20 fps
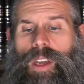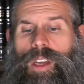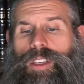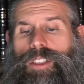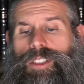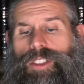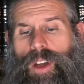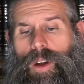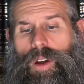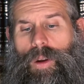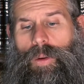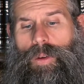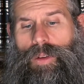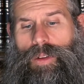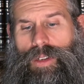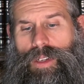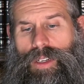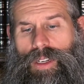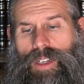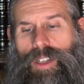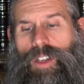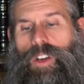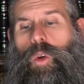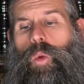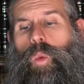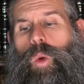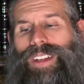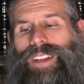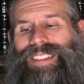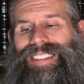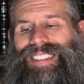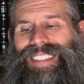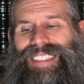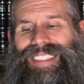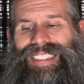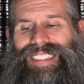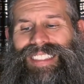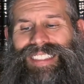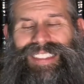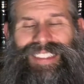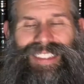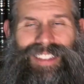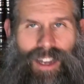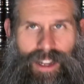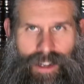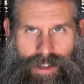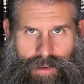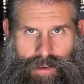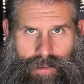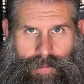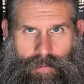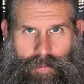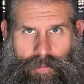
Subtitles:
So once this is done,